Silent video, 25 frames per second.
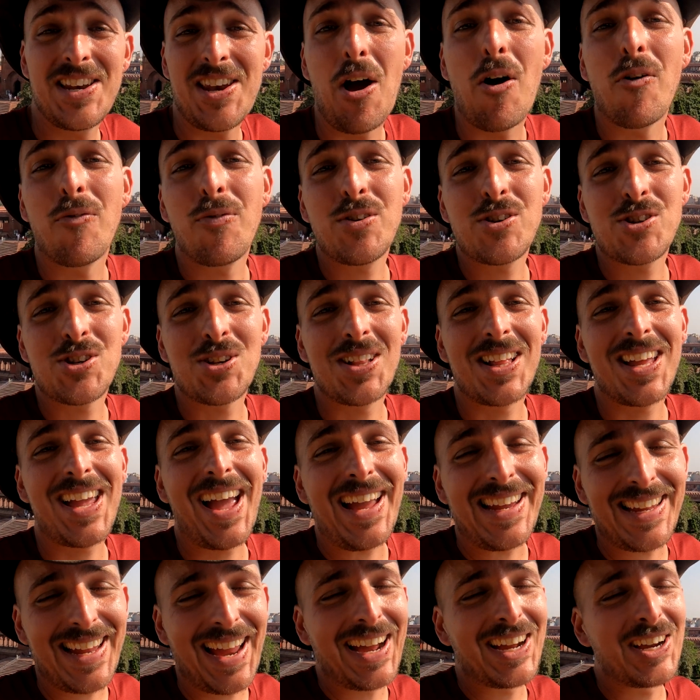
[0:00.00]
Now, unfortunately,
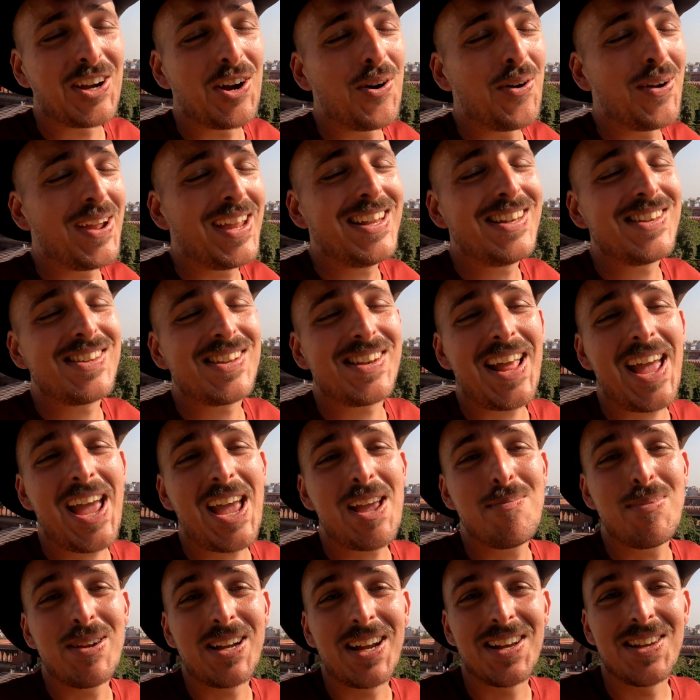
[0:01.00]
I can't go in
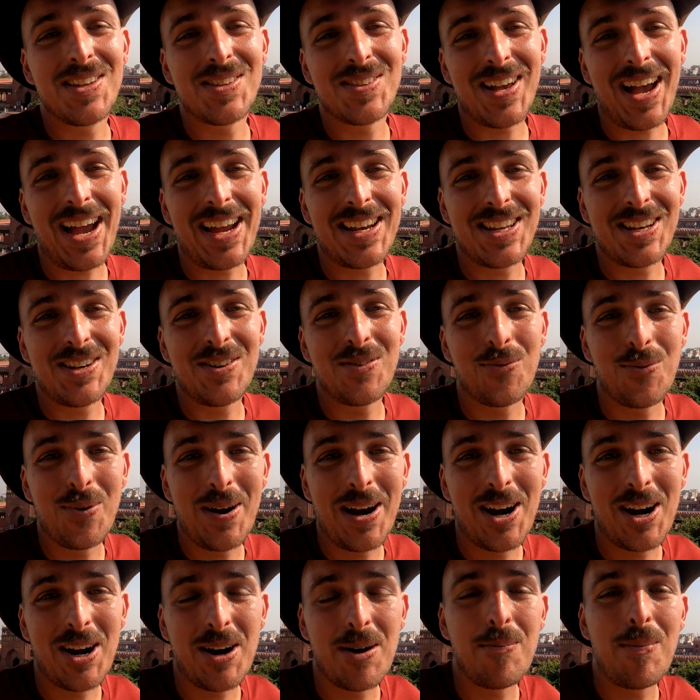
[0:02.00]
today because I didn't
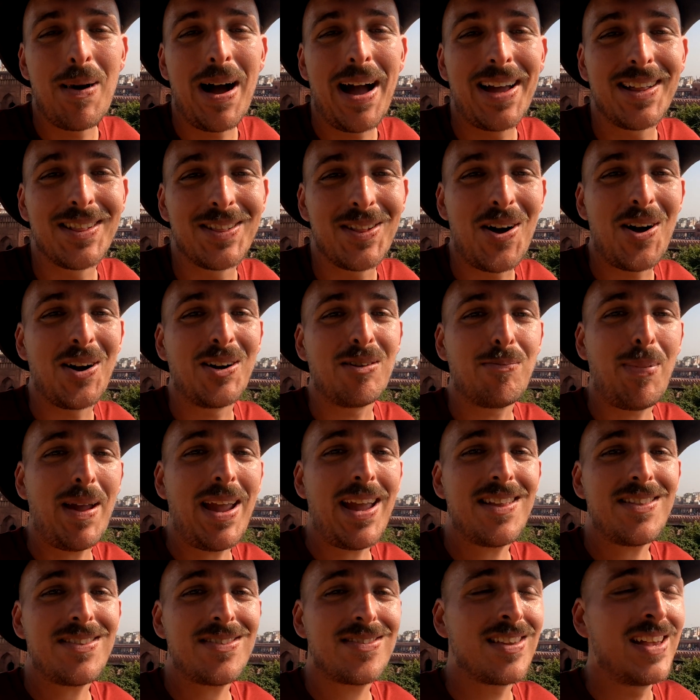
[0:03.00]
wear my long
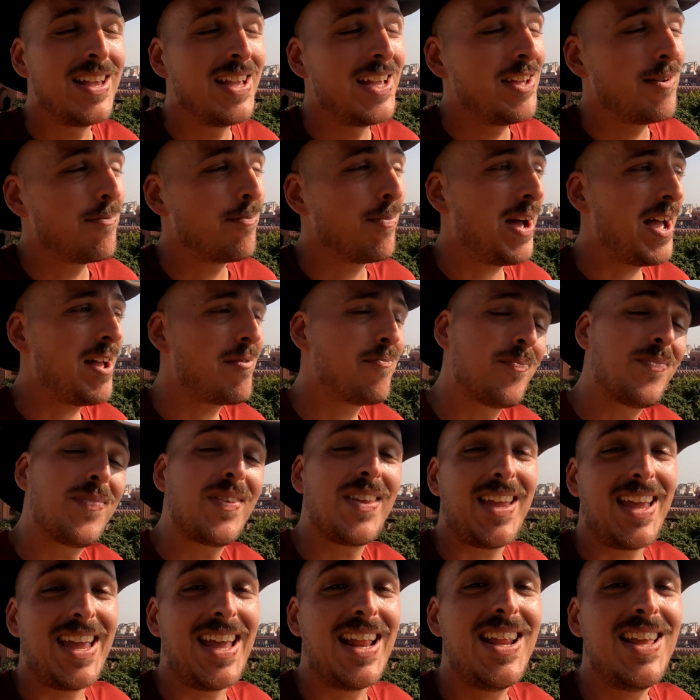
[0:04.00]
pants, but
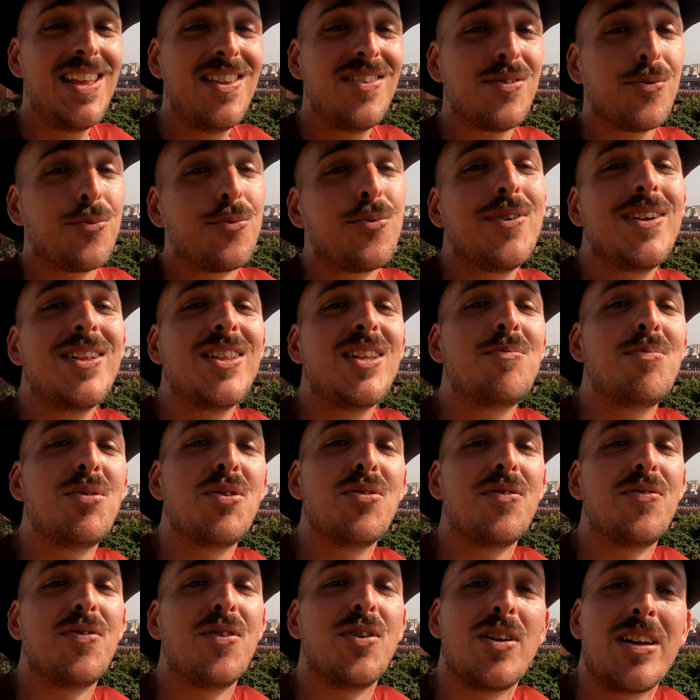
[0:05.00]
it is really
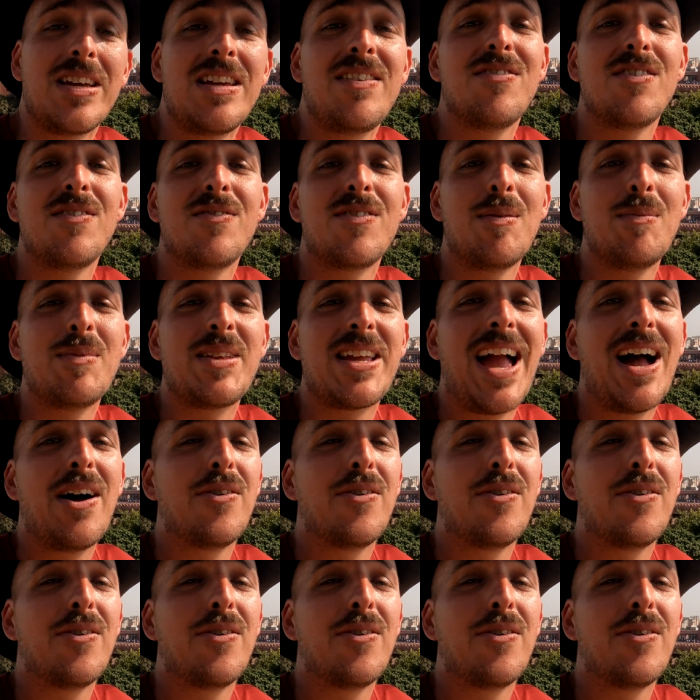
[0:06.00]
beautiful, even from the